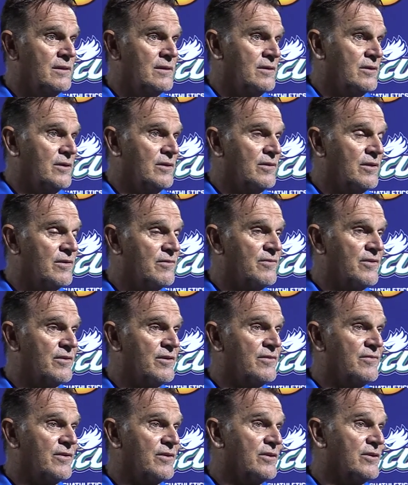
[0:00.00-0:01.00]
You know, they're a
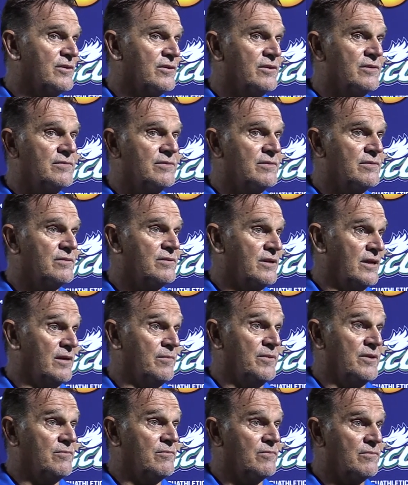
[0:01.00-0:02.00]
very, very good
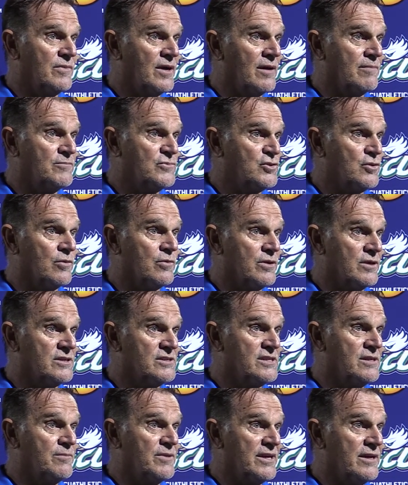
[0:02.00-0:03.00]
team, and I'm sure we're going
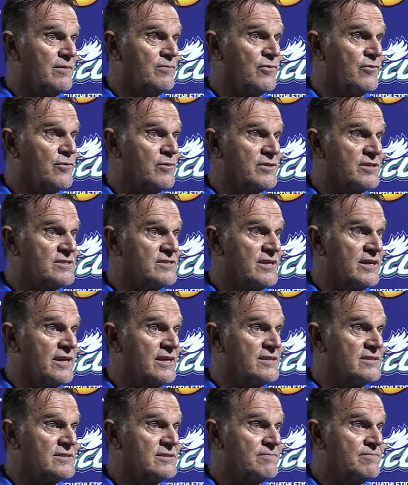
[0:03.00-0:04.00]
to see them again before this thing
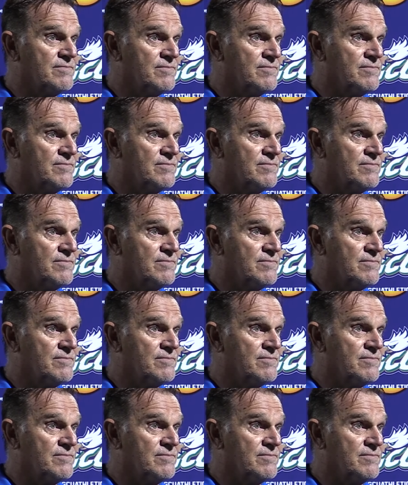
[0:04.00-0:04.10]
ends.